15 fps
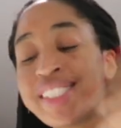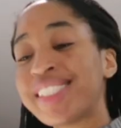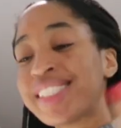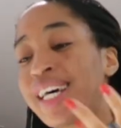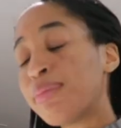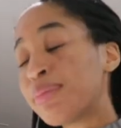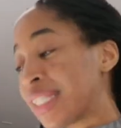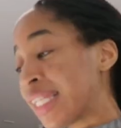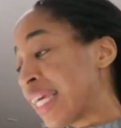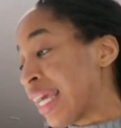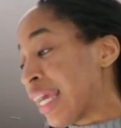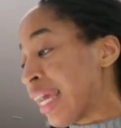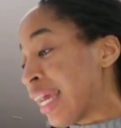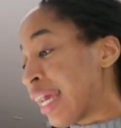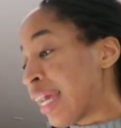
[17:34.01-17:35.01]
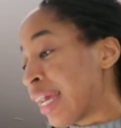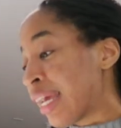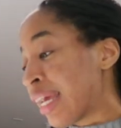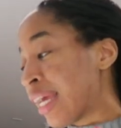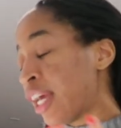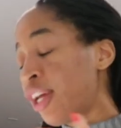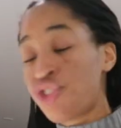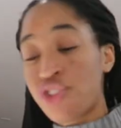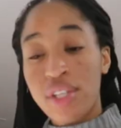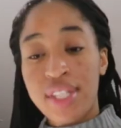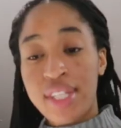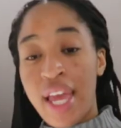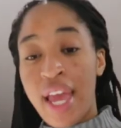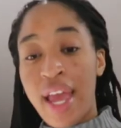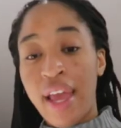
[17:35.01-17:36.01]
something
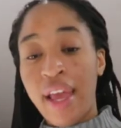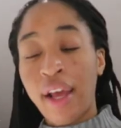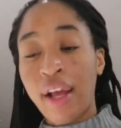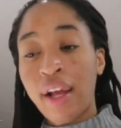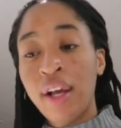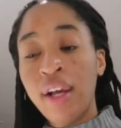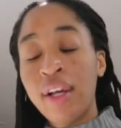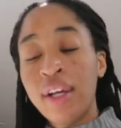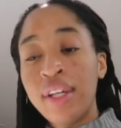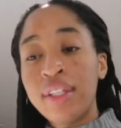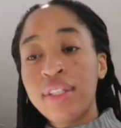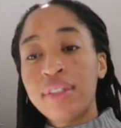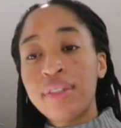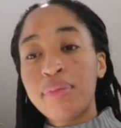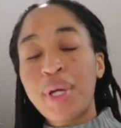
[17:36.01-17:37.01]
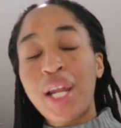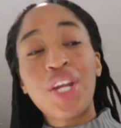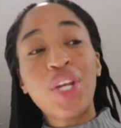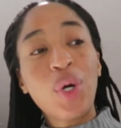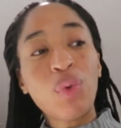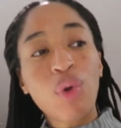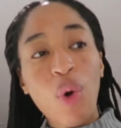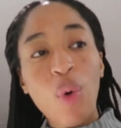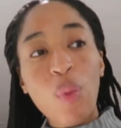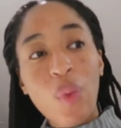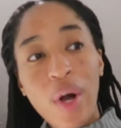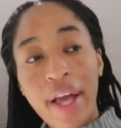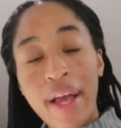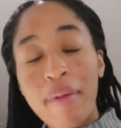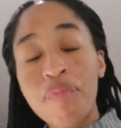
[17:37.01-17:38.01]
interesting. I don't know
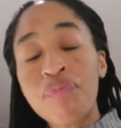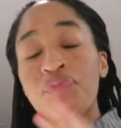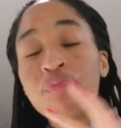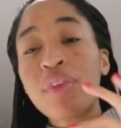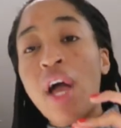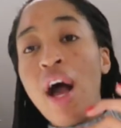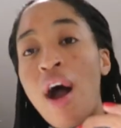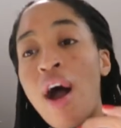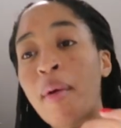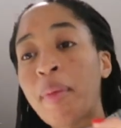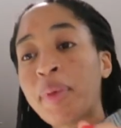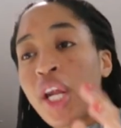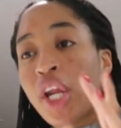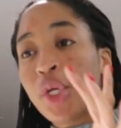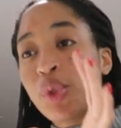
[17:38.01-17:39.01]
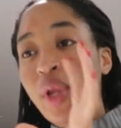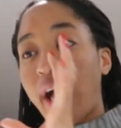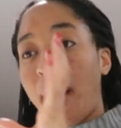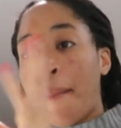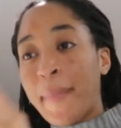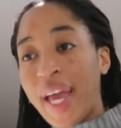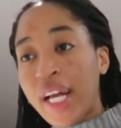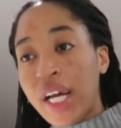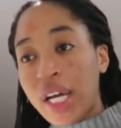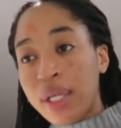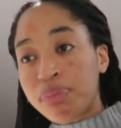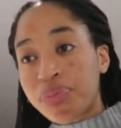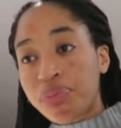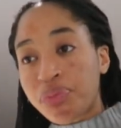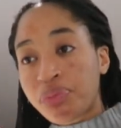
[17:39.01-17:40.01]
what. I'm gonna do like a makeup,
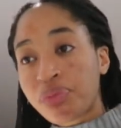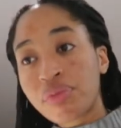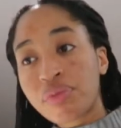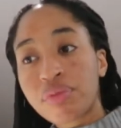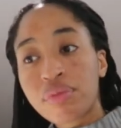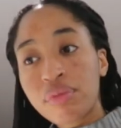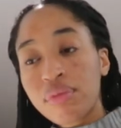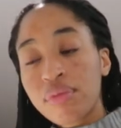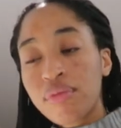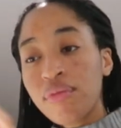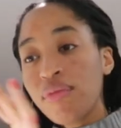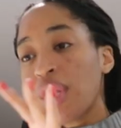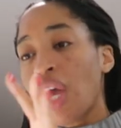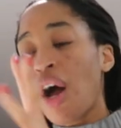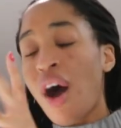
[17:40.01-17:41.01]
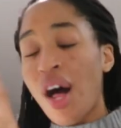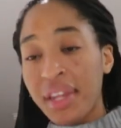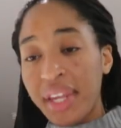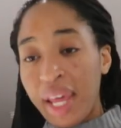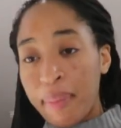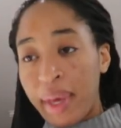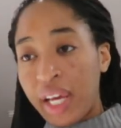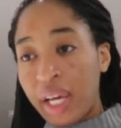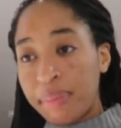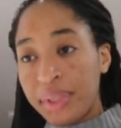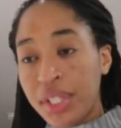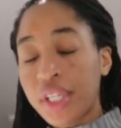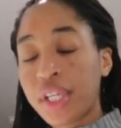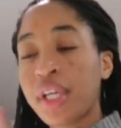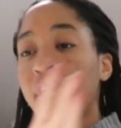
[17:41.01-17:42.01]
holiday makeup
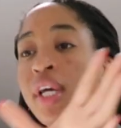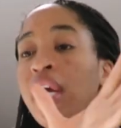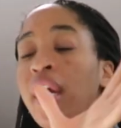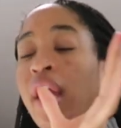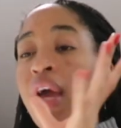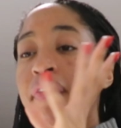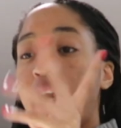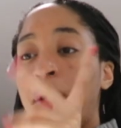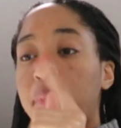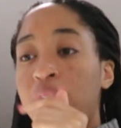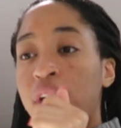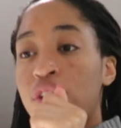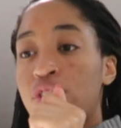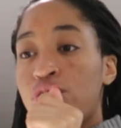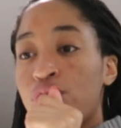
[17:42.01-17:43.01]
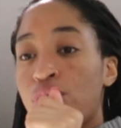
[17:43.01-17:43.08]
look, and then I was gonna